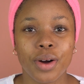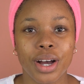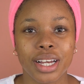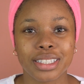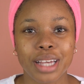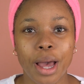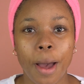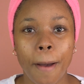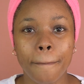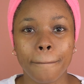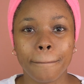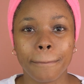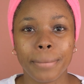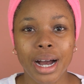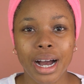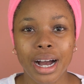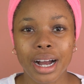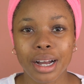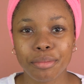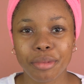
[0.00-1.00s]
as I'm
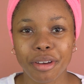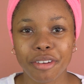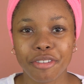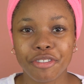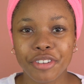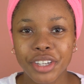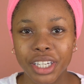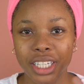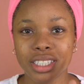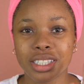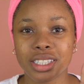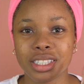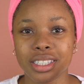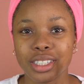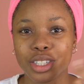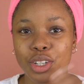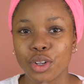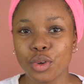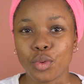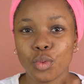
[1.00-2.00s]
back, my face is
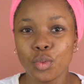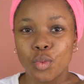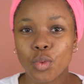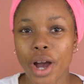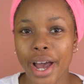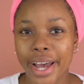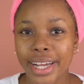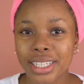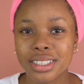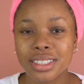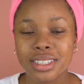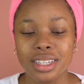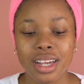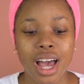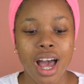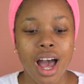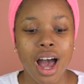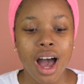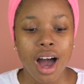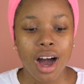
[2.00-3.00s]
still wet.
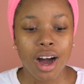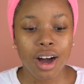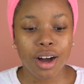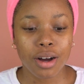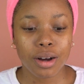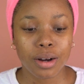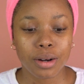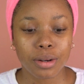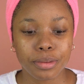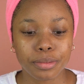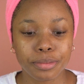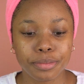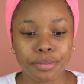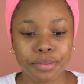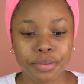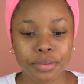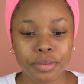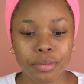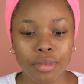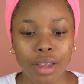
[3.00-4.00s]

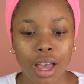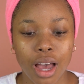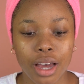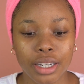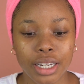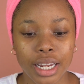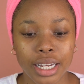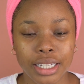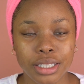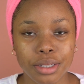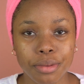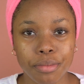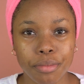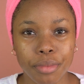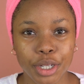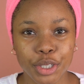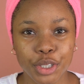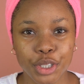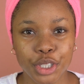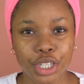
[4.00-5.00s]
I'd like to
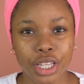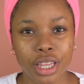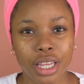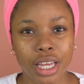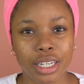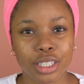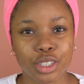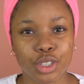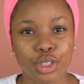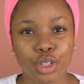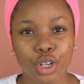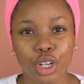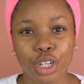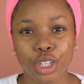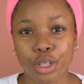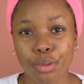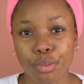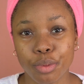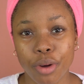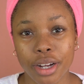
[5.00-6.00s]
mention that it's not a
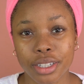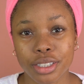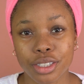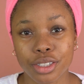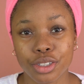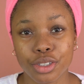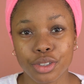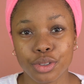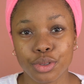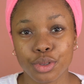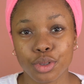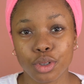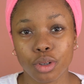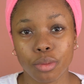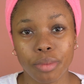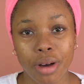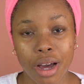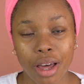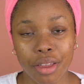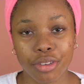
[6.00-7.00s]
good practice to use your
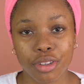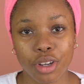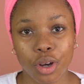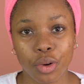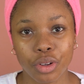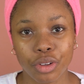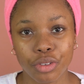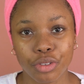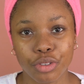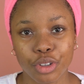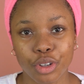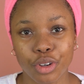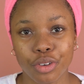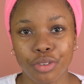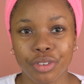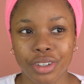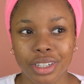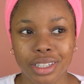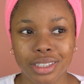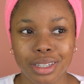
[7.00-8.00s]
bath towel for your
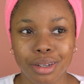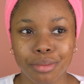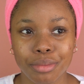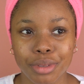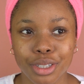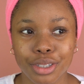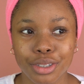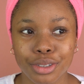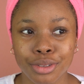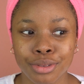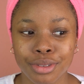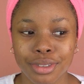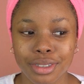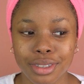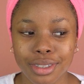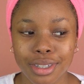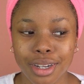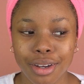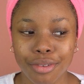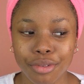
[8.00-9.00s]
face. I mean, you're
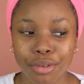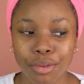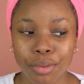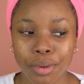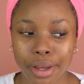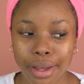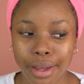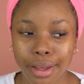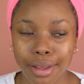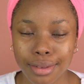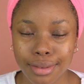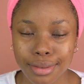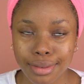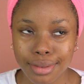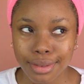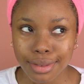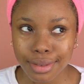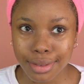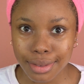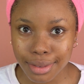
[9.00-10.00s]
using it everywhere
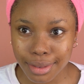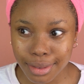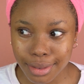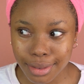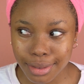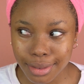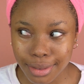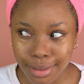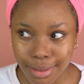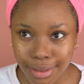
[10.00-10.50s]
else.